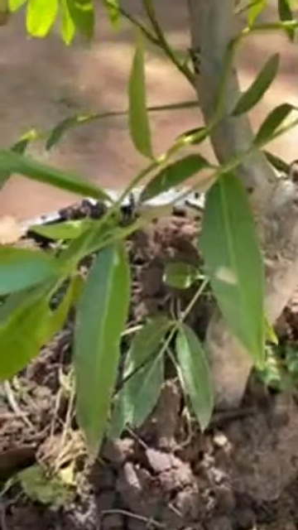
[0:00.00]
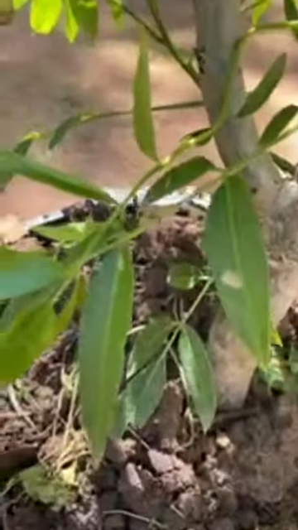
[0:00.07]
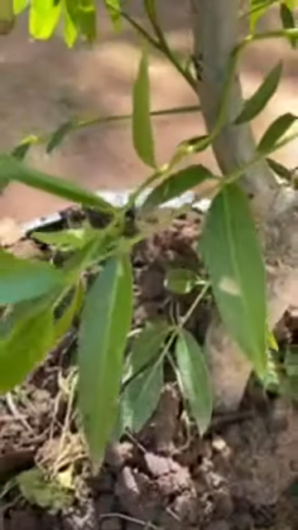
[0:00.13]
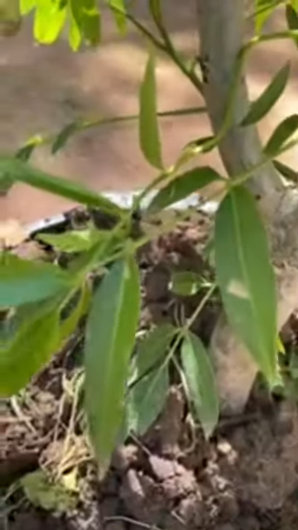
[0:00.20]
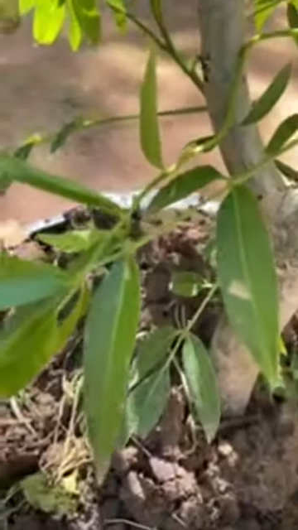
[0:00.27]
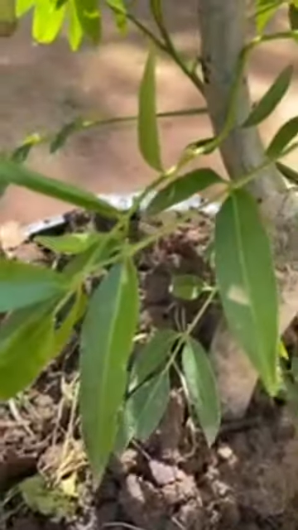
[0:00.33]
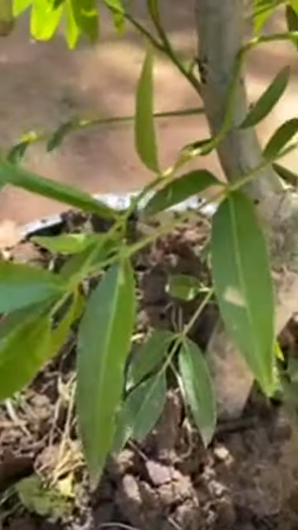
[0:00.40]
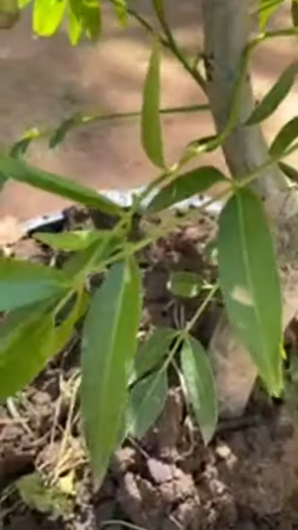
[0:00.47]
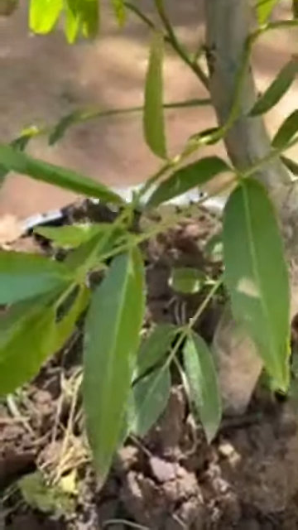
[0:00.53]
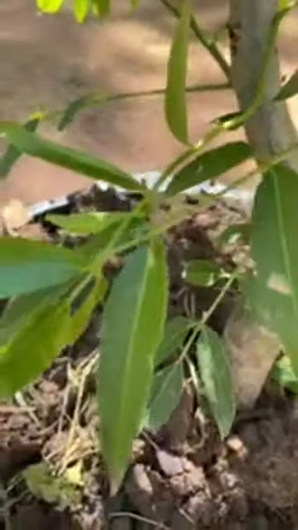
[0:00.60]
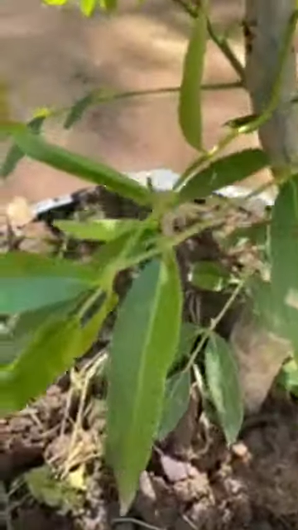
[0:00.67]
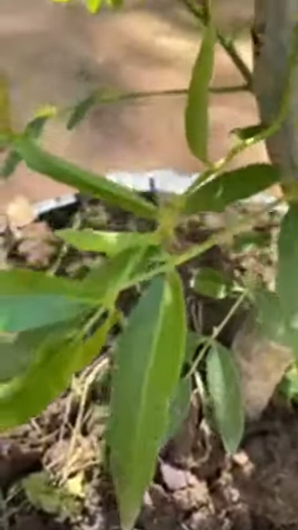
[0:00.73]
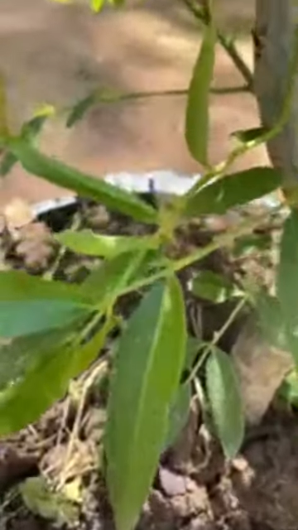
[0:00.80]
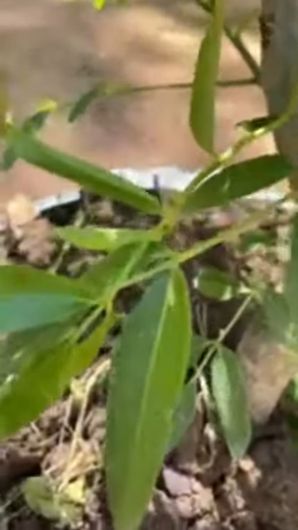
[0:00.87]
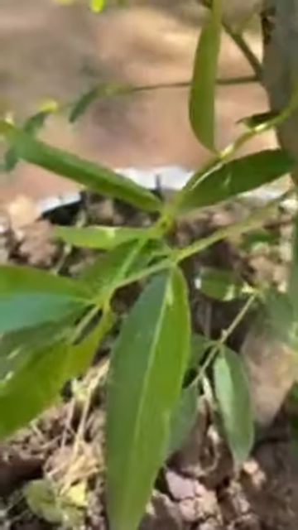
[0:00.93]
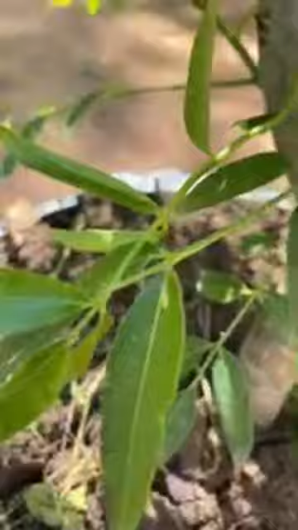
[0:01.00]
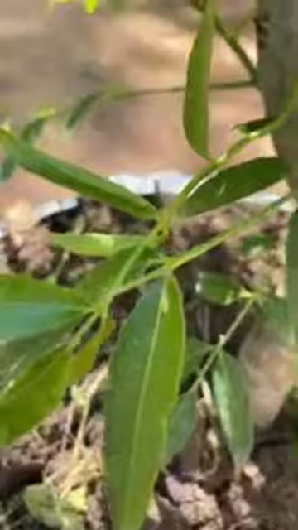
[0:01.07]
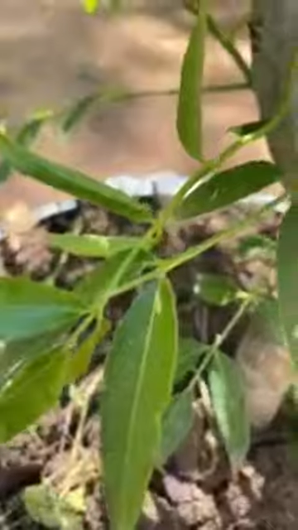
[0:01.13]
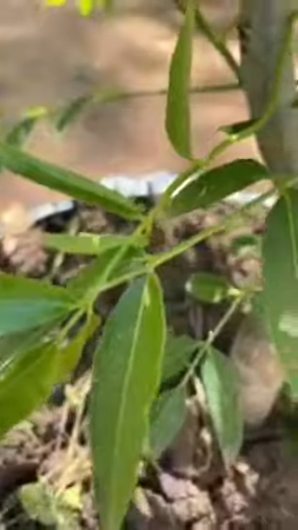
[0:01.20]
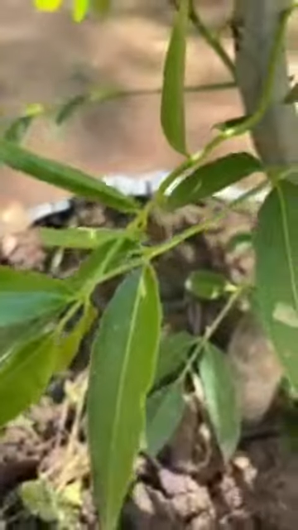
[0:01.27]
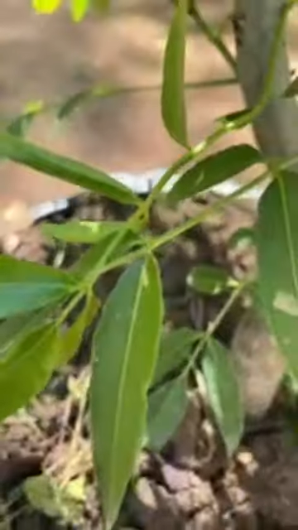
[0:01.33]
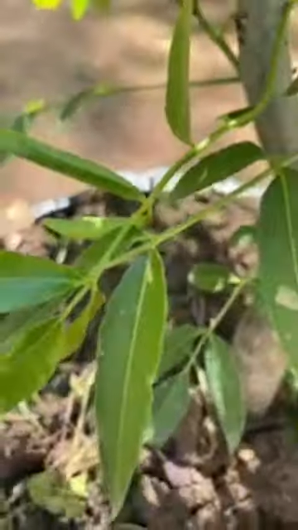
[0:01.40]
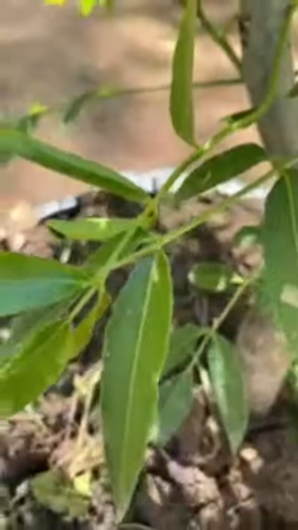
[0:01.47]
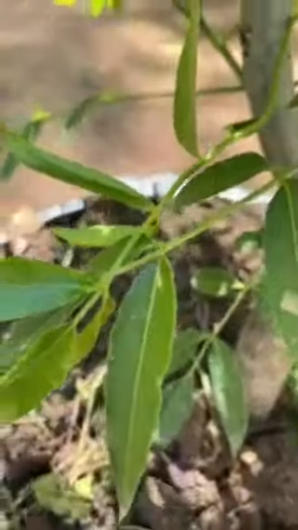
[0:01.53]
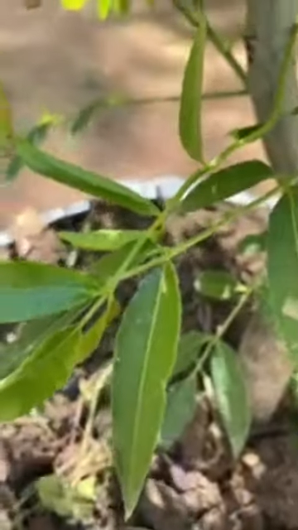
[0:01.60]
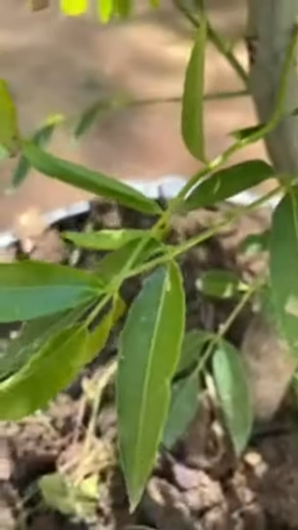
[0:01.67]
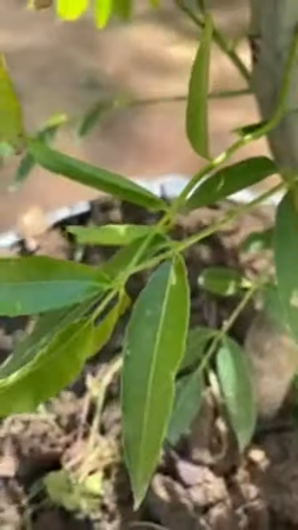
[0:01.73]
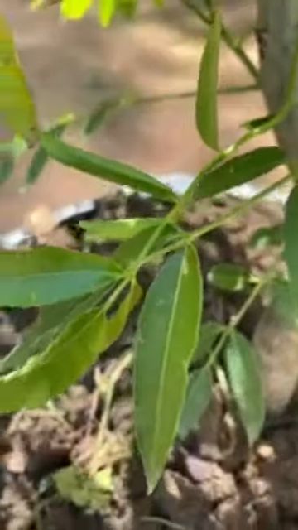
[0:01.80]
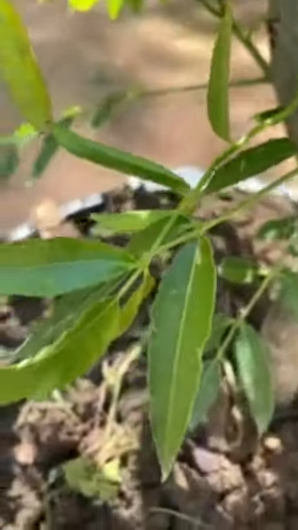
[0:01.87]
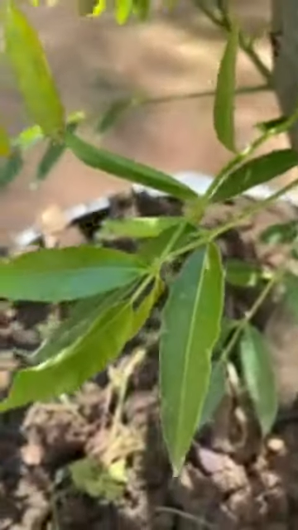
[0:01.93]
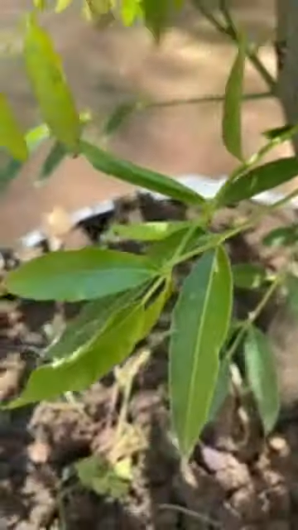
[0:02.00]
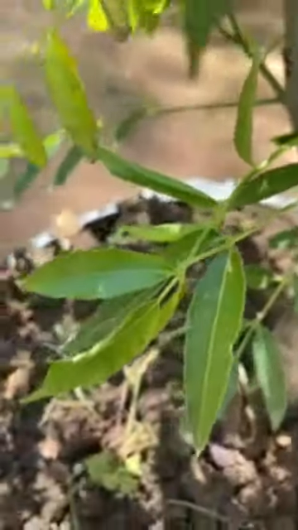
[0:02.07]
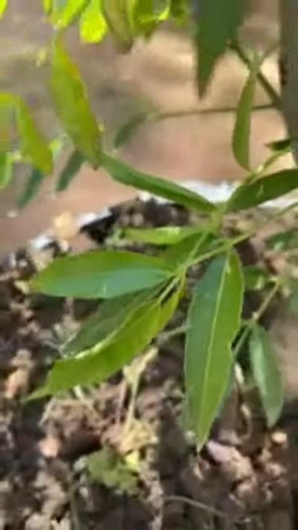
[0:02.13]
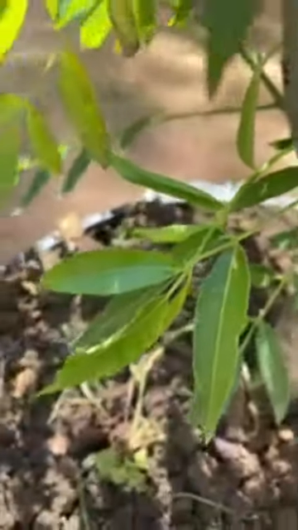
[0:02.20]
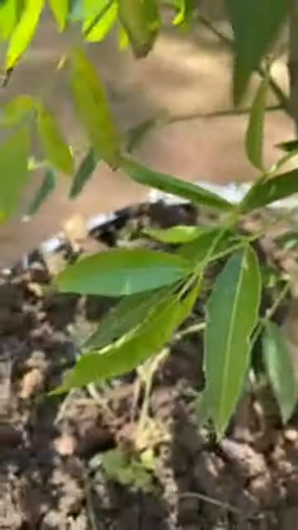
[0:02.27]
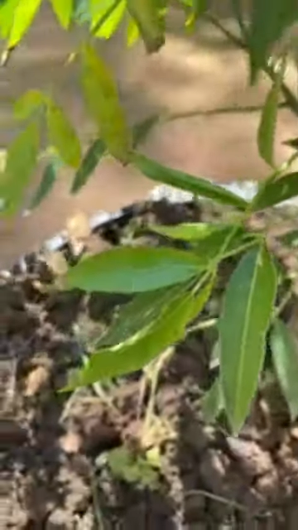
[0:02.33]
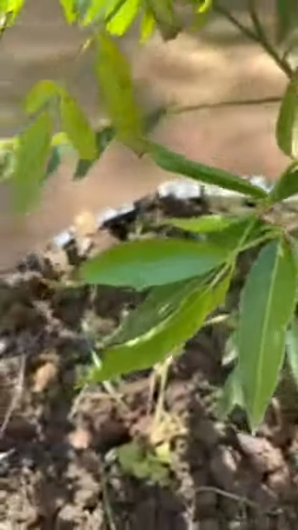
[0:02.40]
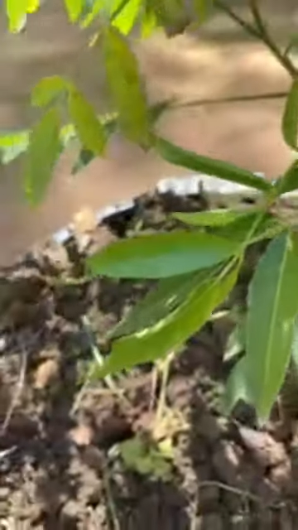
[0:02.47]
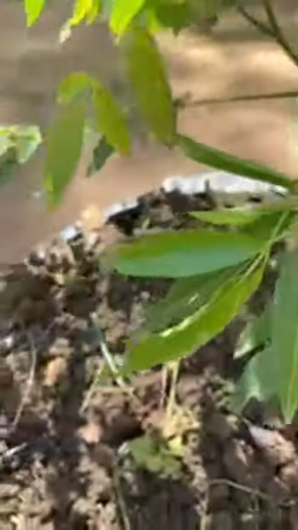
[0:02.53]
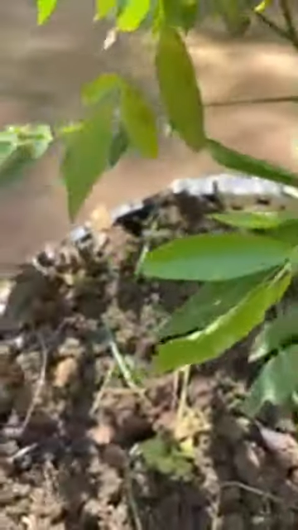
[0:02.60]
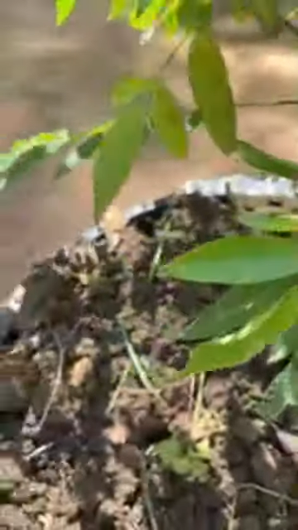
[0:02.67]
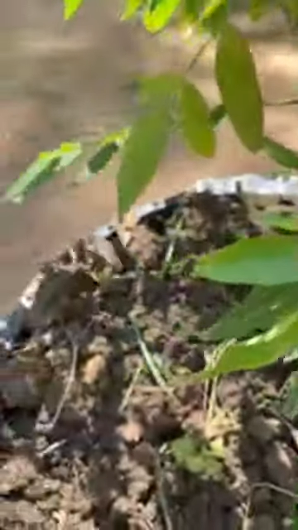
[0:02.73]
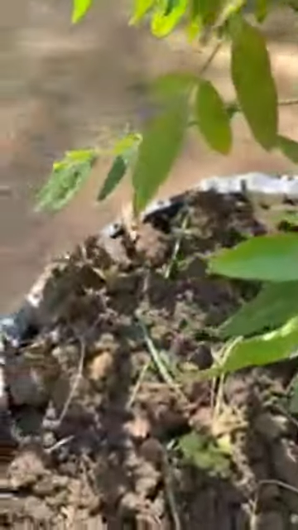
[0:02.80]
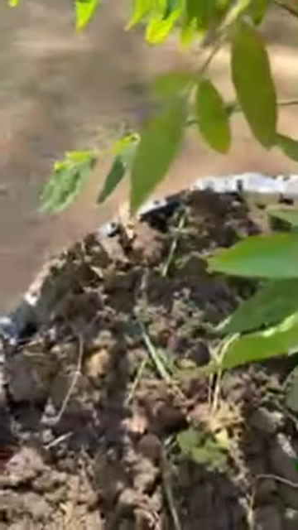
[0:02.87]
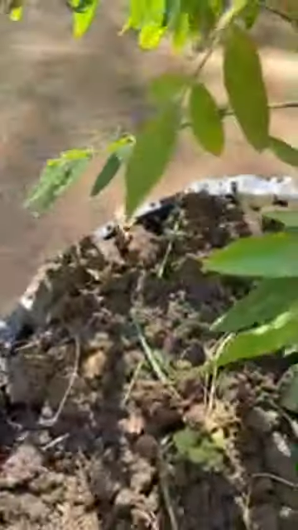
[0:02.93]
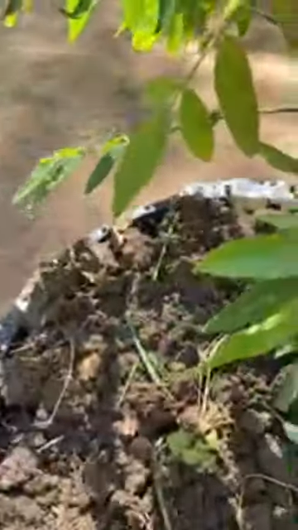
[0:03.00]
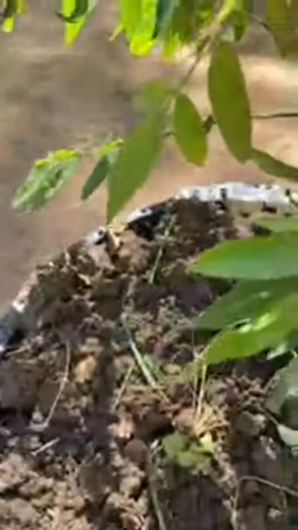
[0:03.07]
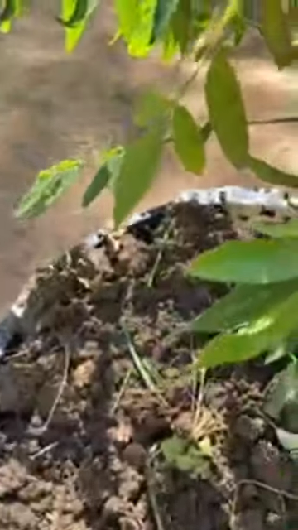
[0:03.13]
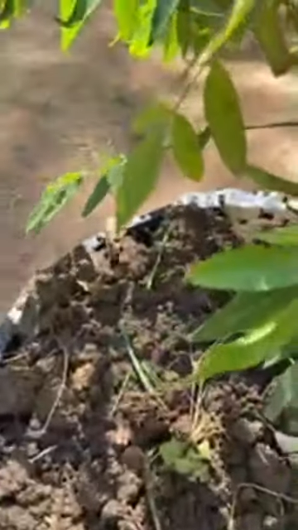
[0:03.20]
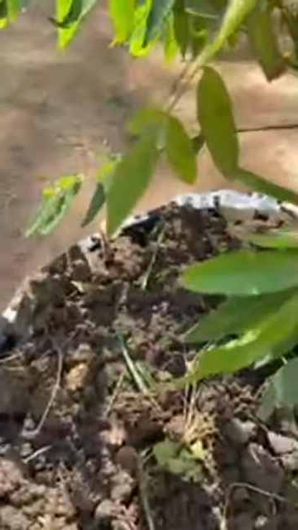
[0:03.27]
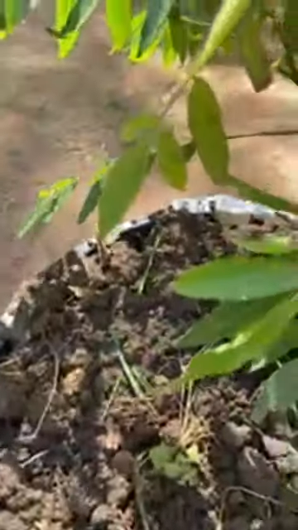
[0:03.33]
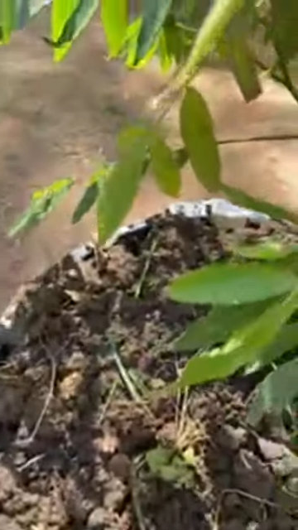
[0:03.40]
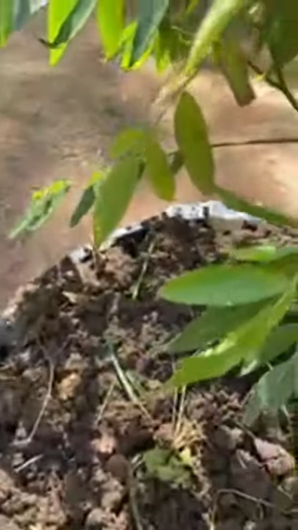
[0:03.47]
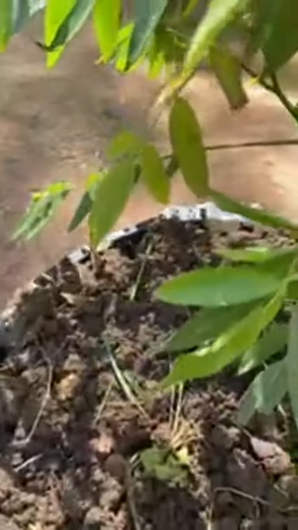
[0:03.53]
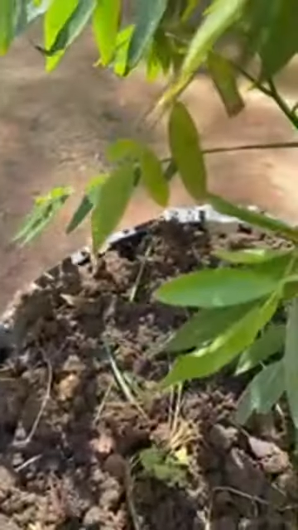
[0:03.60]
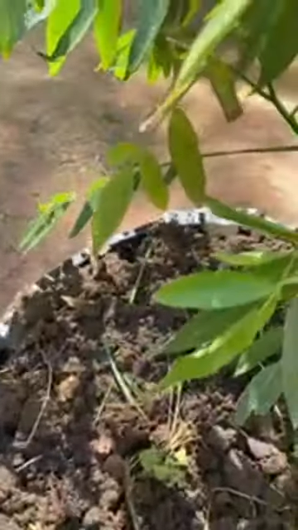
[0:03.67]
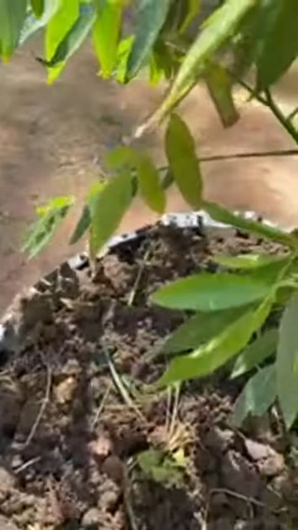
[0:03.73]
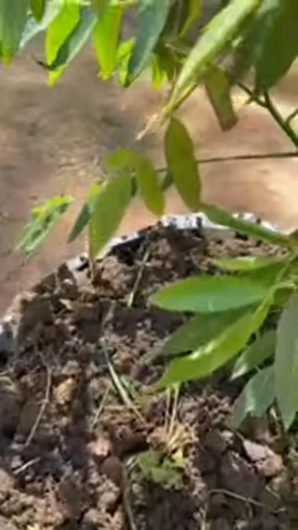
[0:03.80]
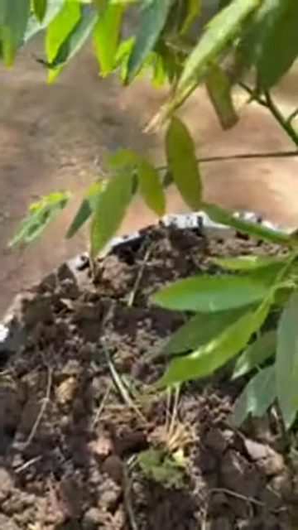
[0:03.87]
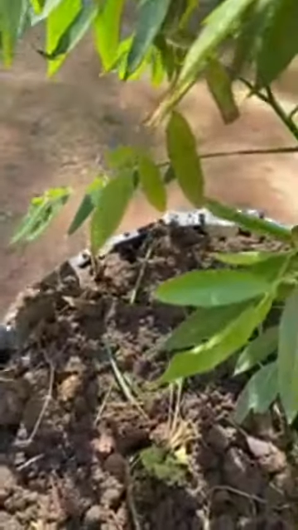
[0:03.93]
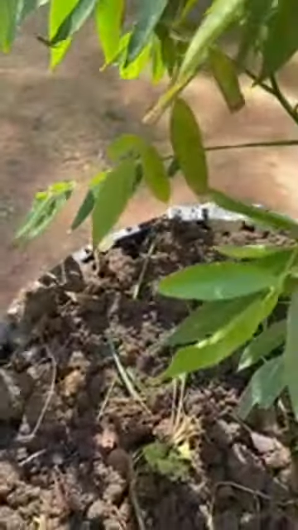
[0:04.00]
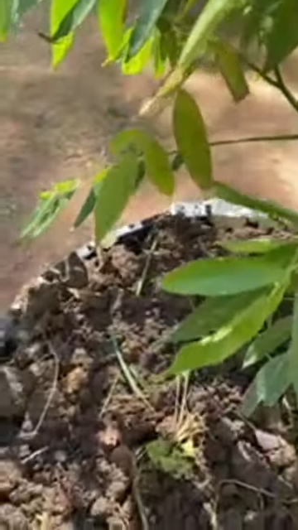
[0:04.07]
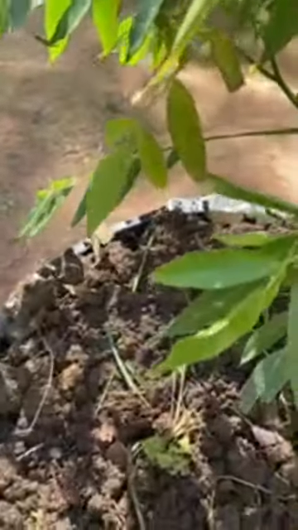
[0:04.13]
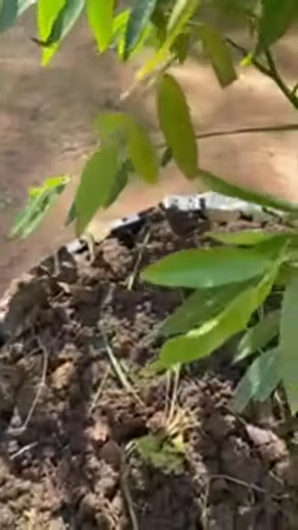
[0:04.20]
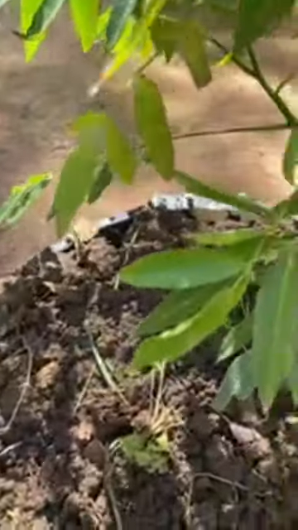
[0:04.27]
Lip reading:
No face is visible, so there are no lips to read.